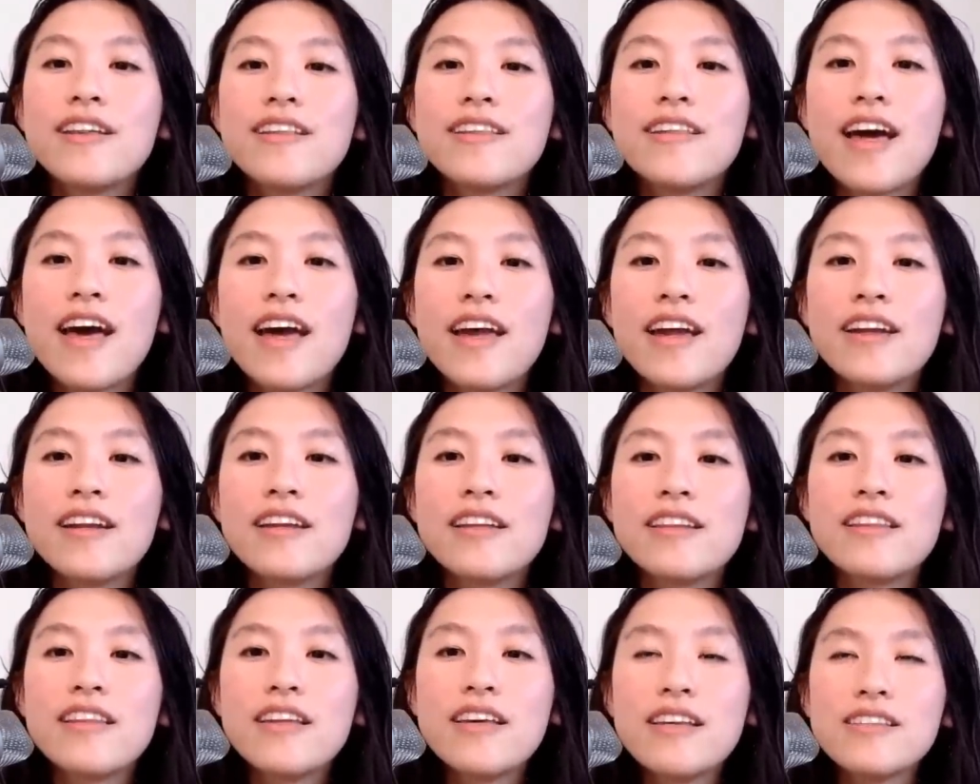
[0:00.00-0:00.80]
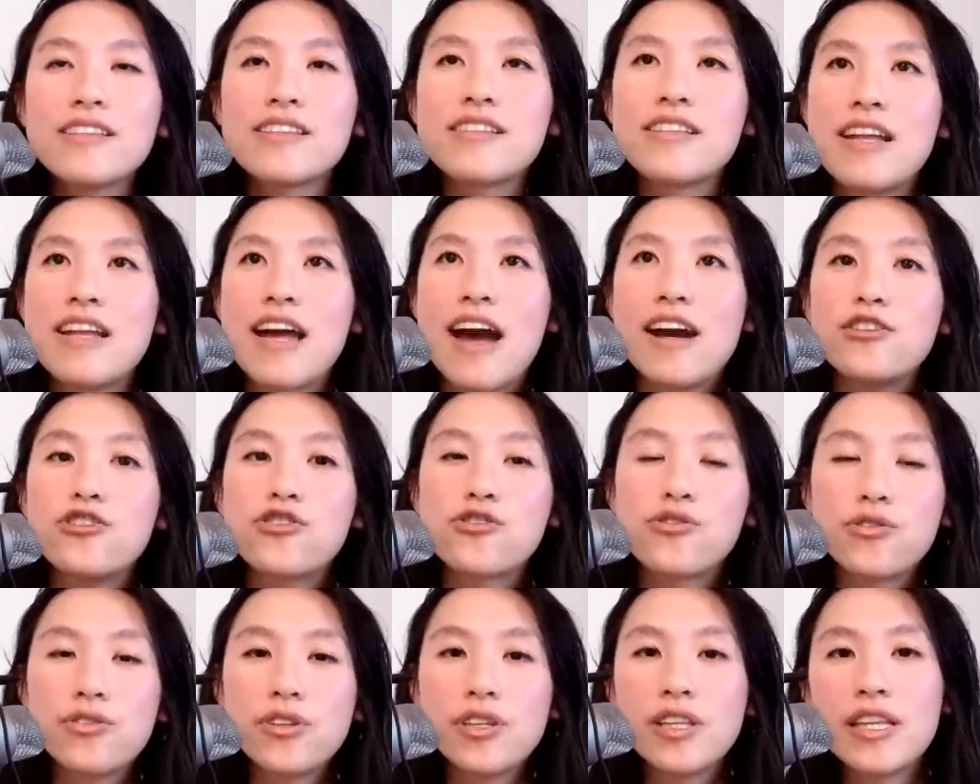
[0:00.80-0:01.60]
then this
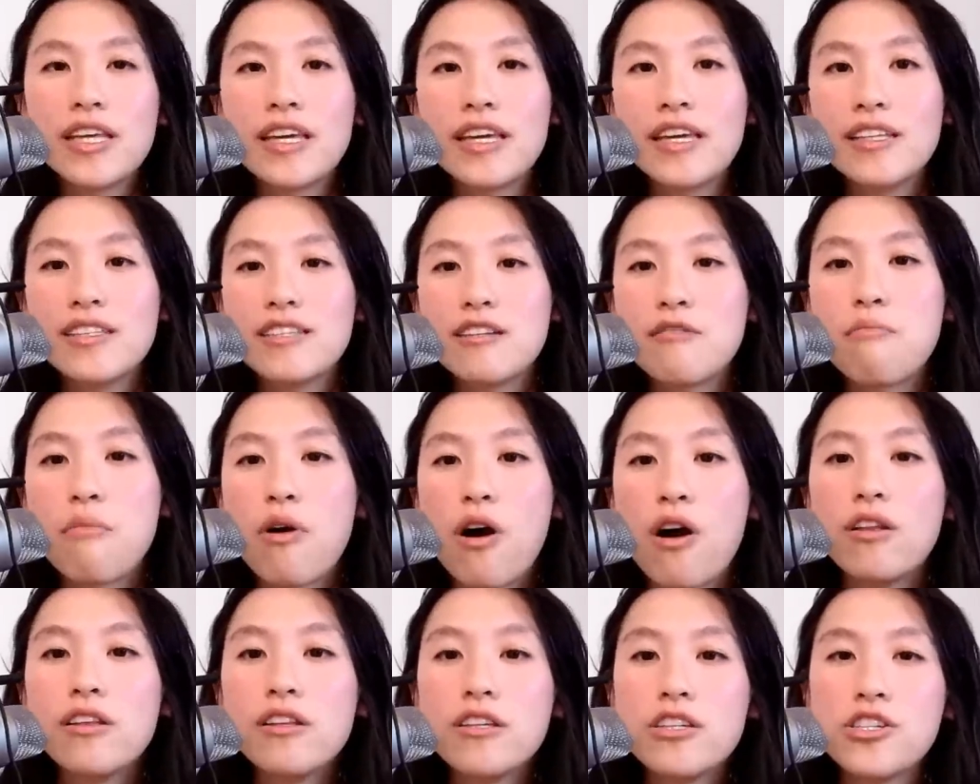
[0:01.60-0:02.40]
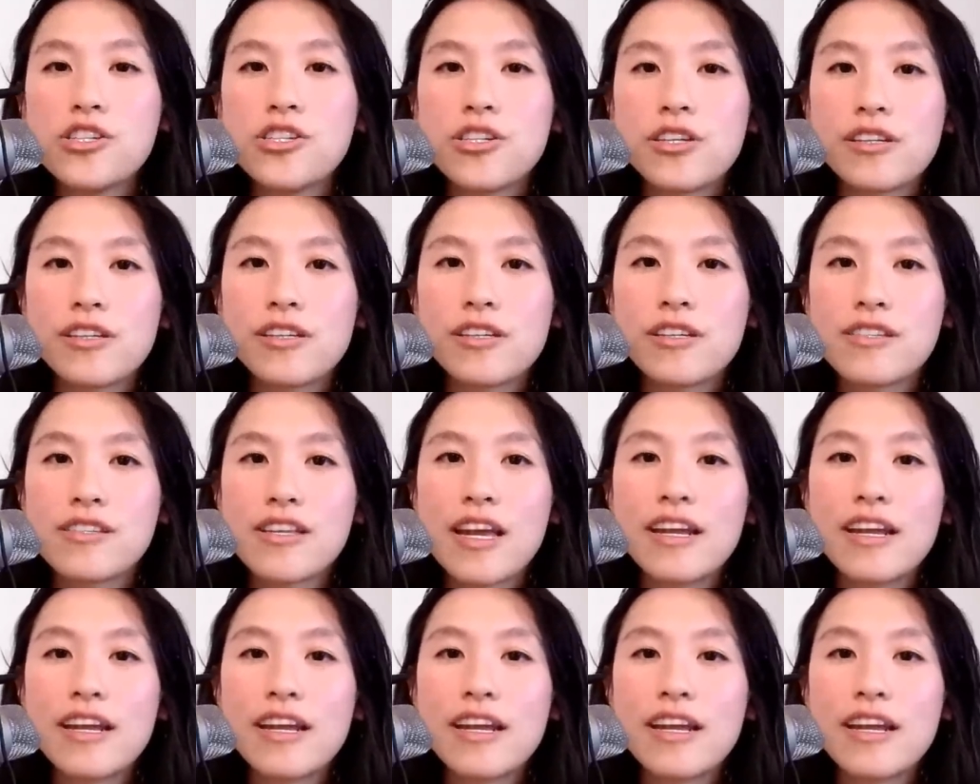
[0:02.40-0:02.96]
naturally demolishes